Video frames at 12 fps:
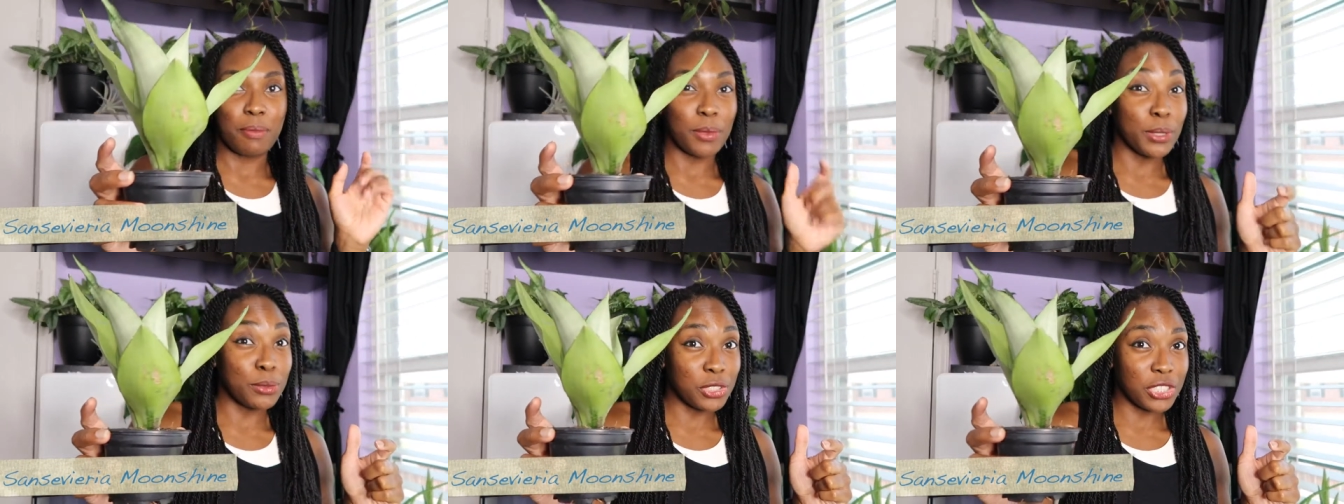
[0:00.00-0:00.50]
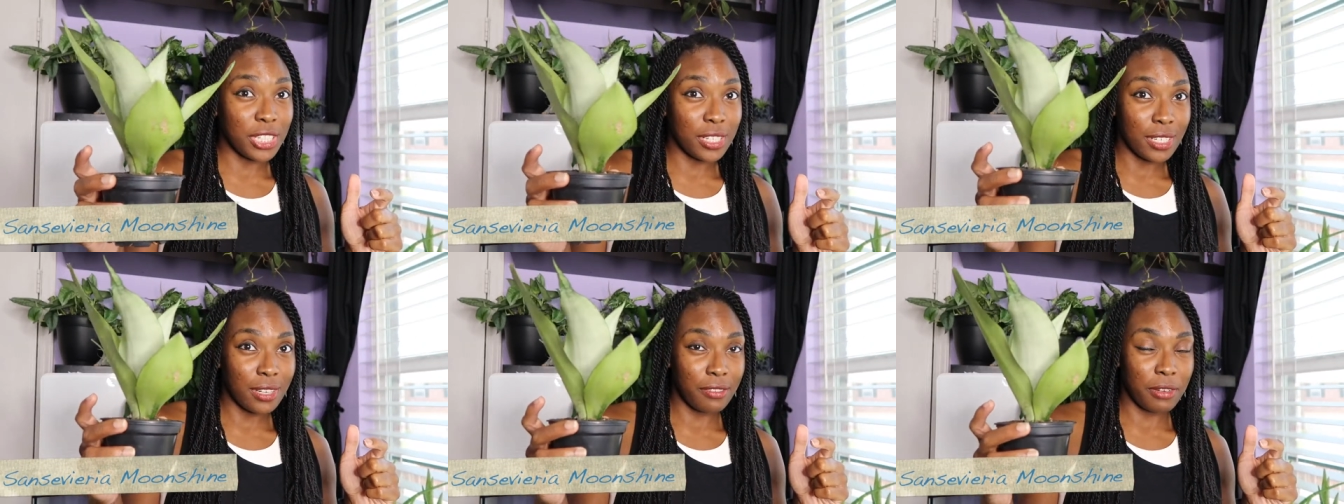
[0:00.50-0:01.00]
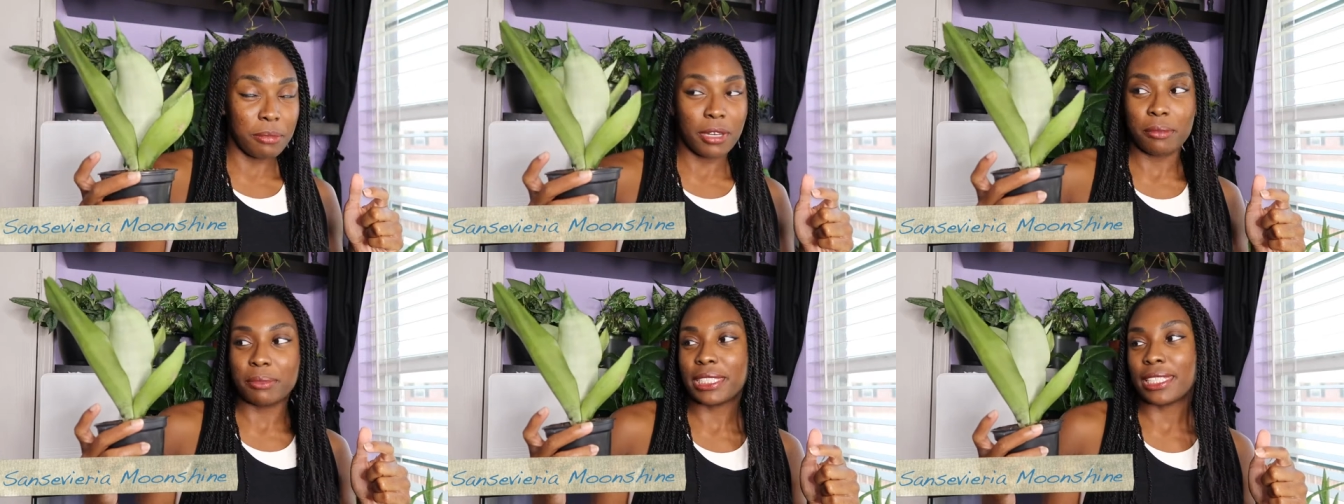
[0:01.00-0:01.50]
Moonshine, if I'm
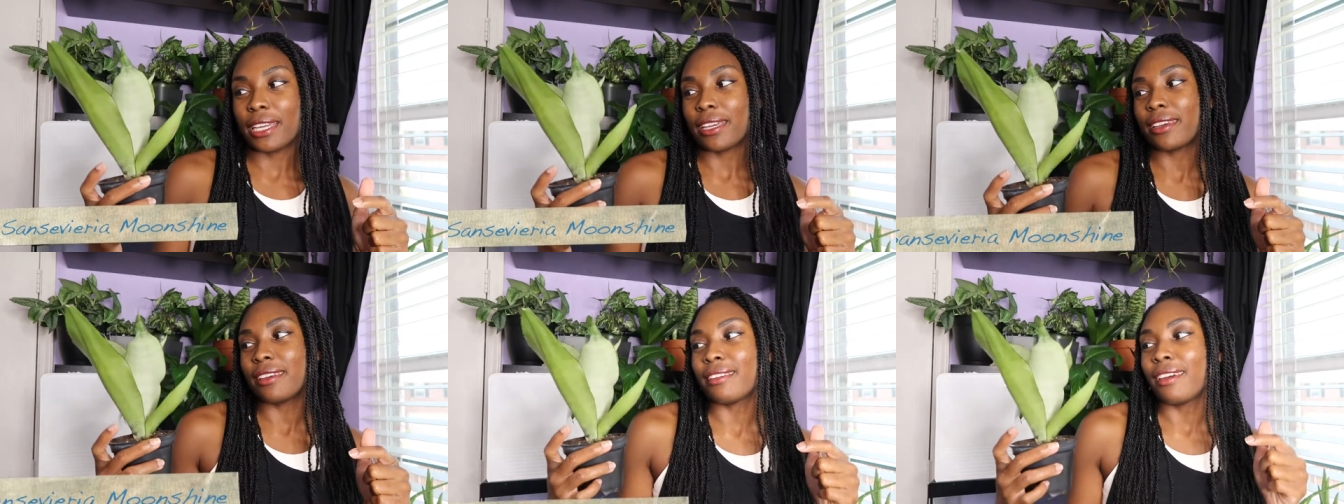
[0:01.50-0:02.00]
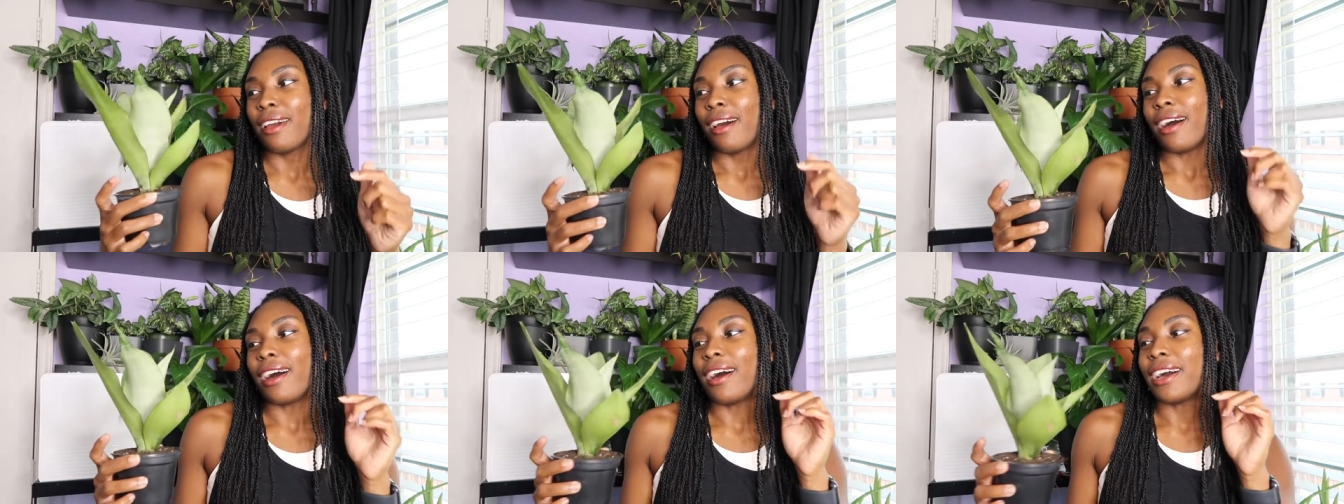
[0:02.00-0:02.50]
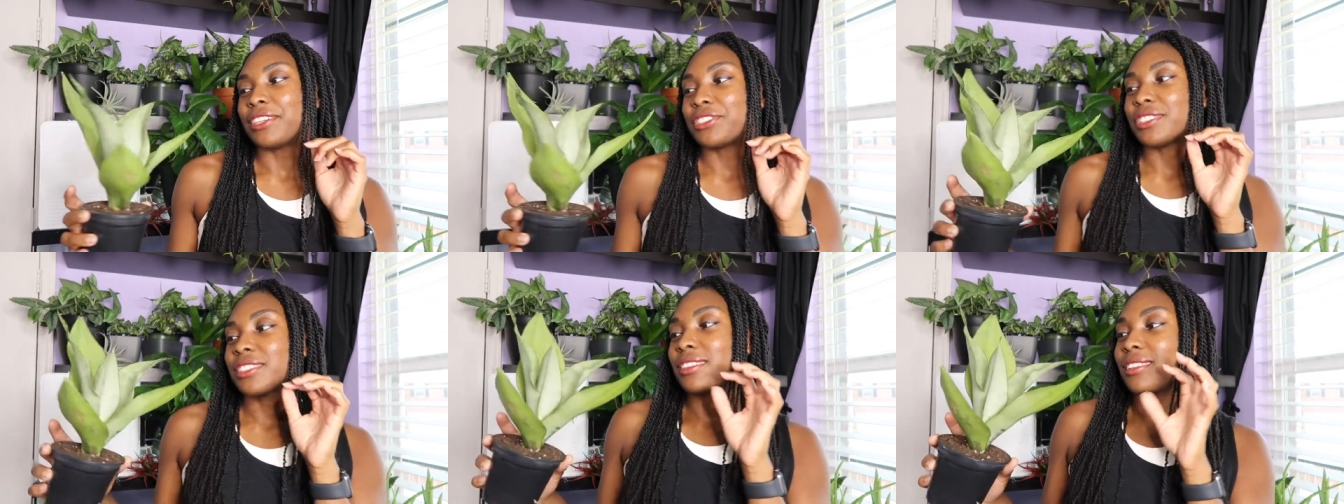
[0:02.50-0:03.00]
not mistaken. I
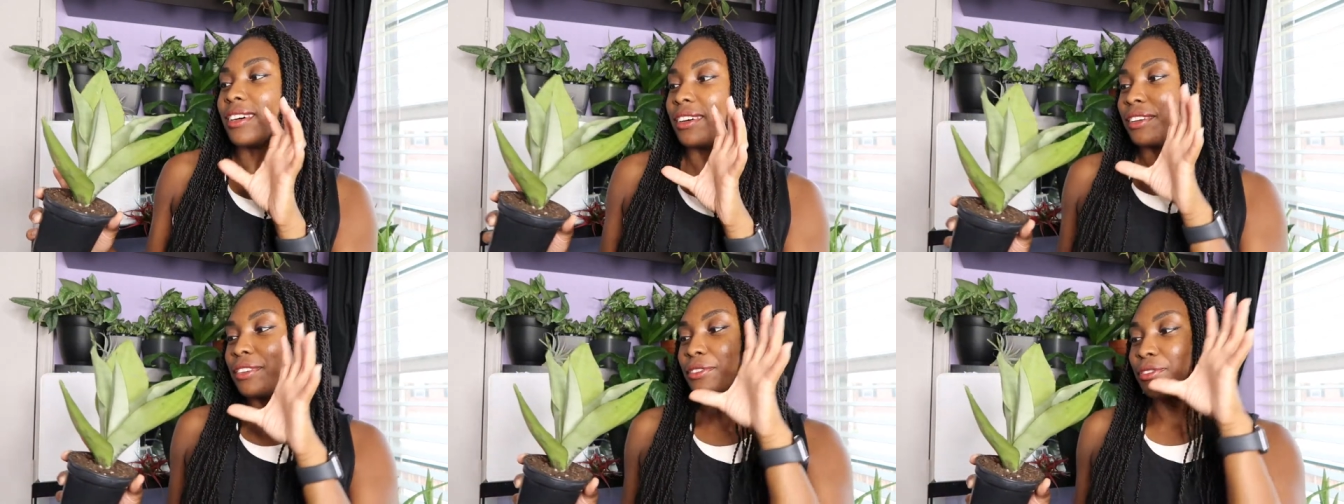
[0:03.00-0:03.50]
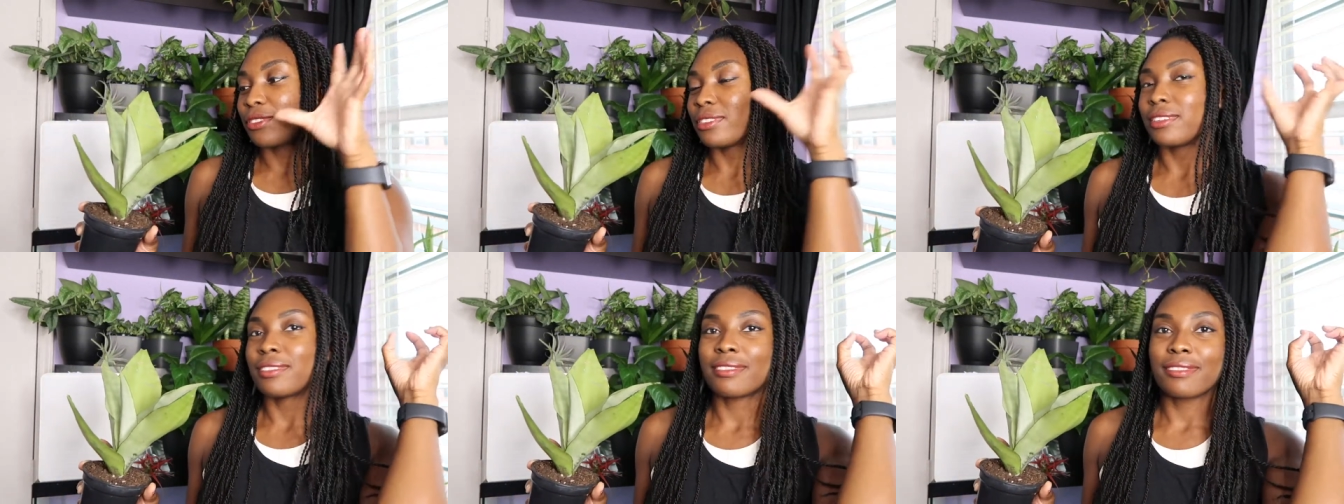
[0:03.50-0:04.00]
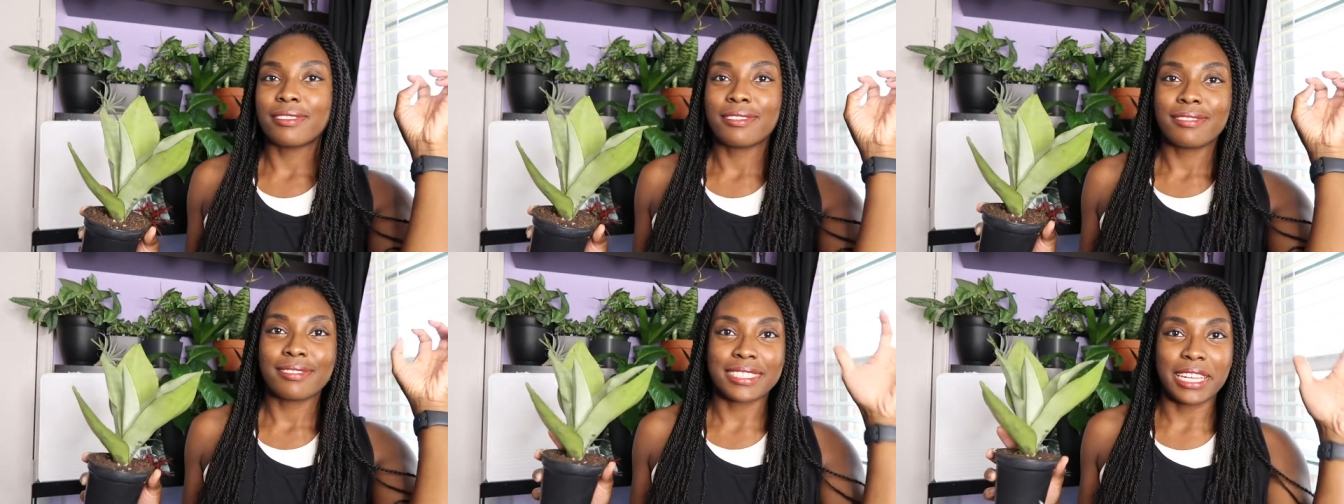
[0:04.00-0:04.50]
just love
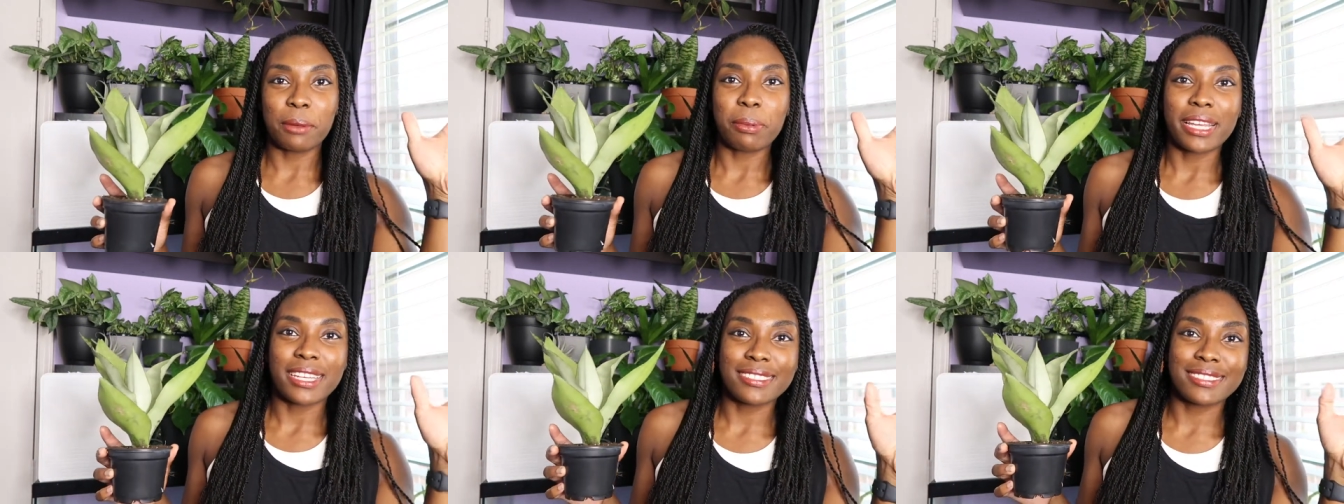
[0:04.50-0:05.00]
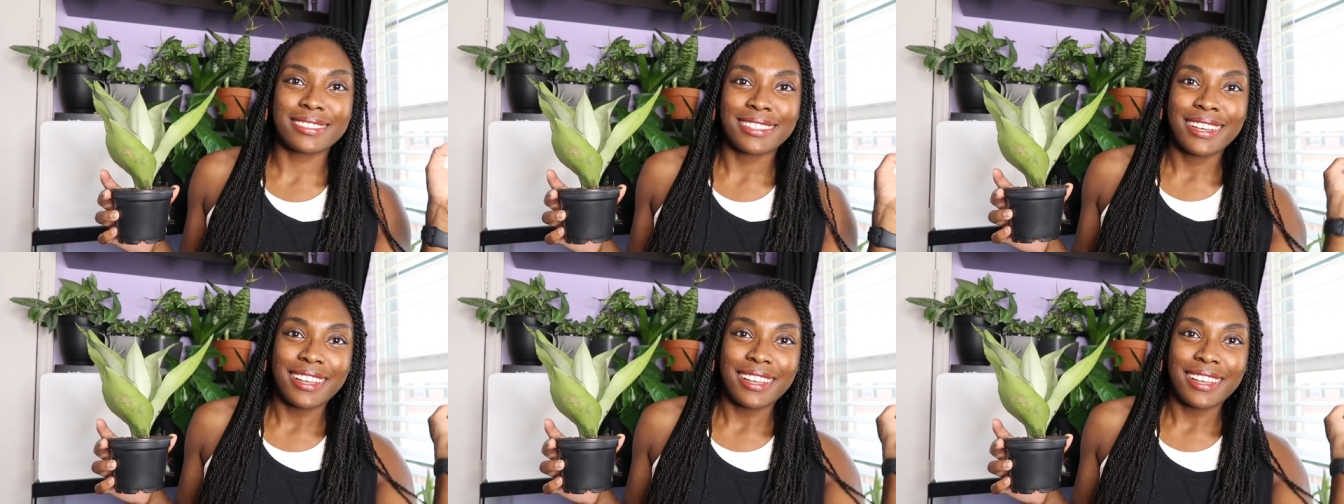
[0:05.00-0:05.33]
snake plants.